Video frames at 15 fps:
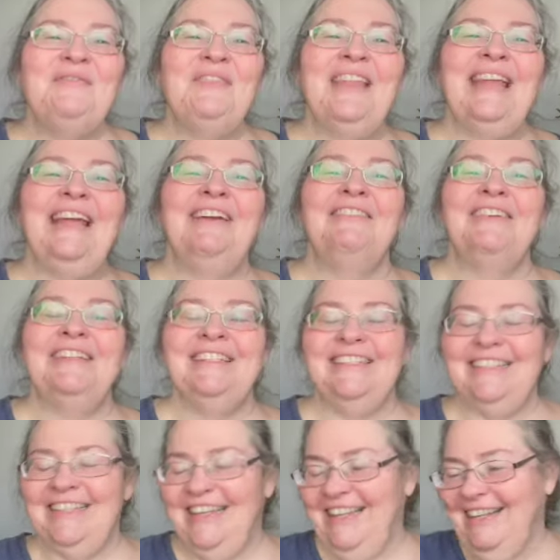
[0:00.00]

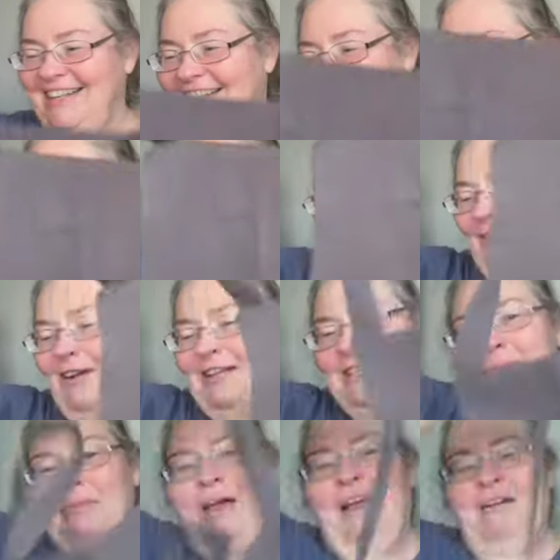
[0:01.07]
the
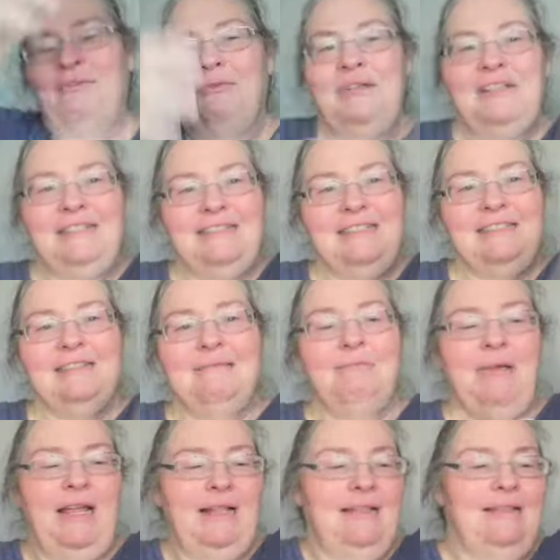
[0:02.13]
crossback
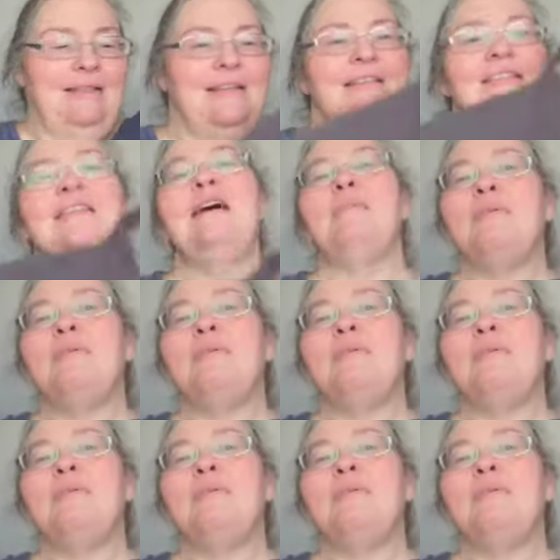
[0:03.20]
made this up